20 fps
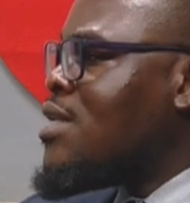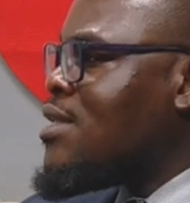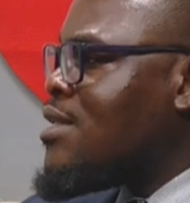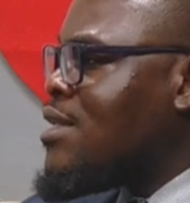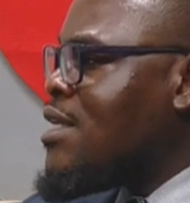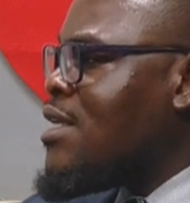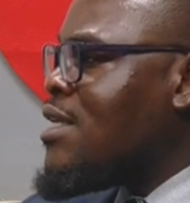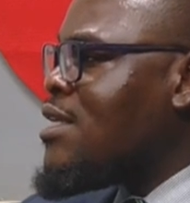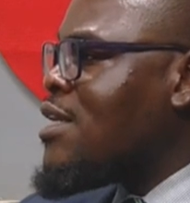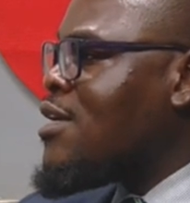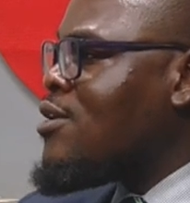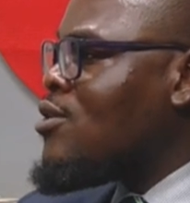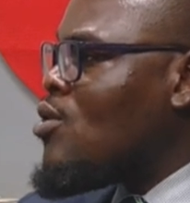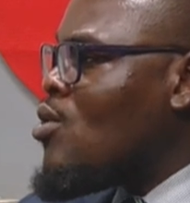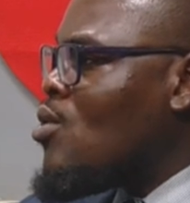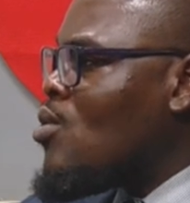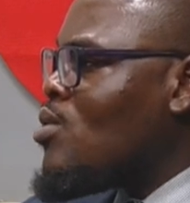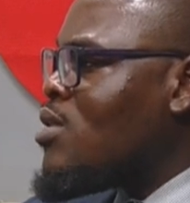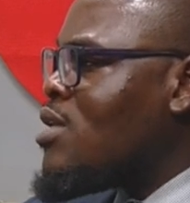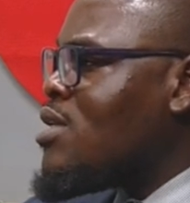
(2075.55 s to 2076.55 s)
think that
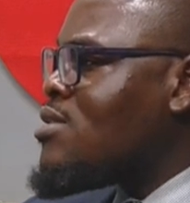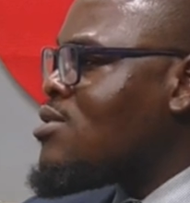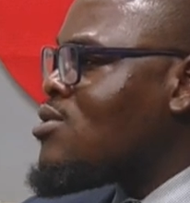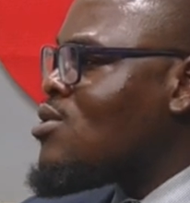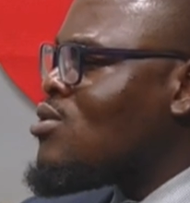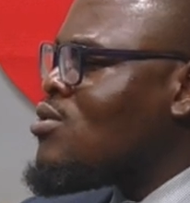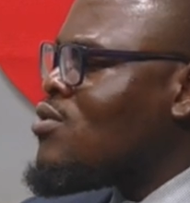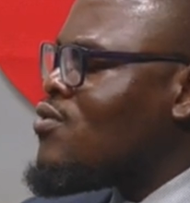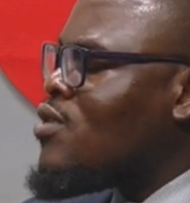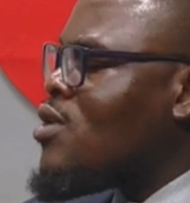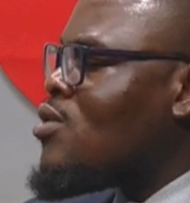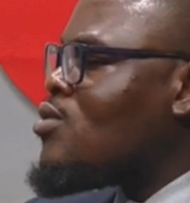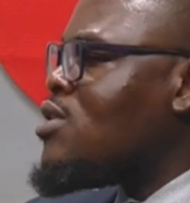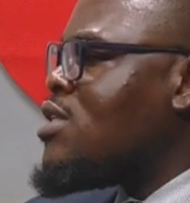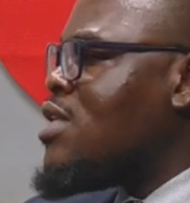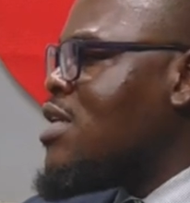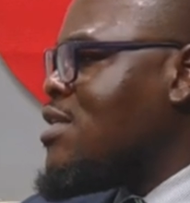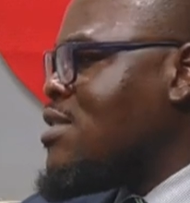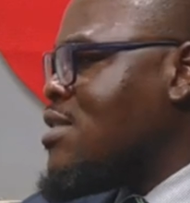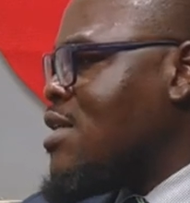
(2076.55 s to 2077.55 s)
coal is sort of
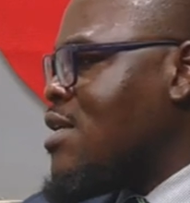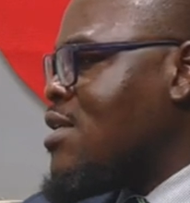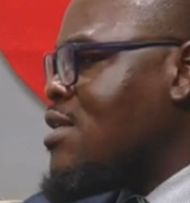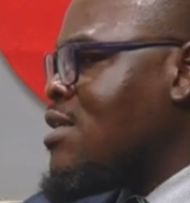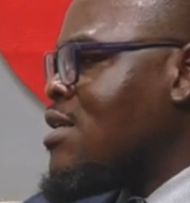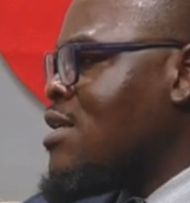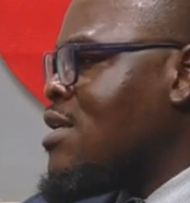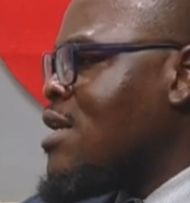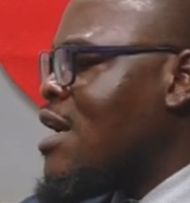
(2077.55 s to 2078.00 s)
outdated